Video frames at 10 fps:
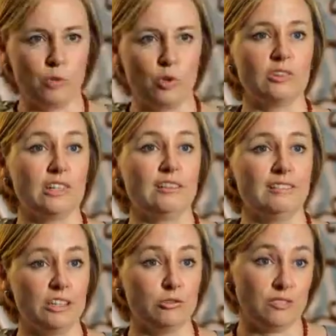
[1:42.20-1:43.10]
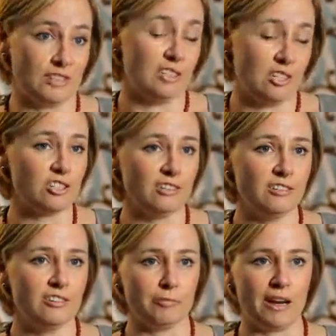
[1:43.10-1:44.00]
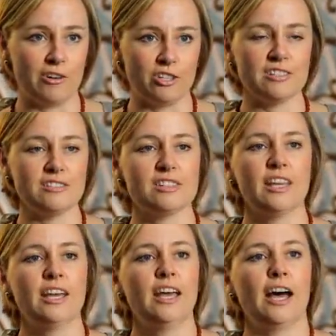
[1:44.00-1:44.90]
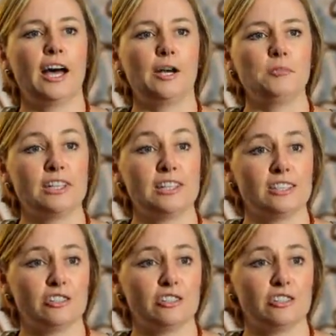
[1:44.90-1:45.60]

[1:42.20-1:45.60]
what the legal definition of marriage is. You need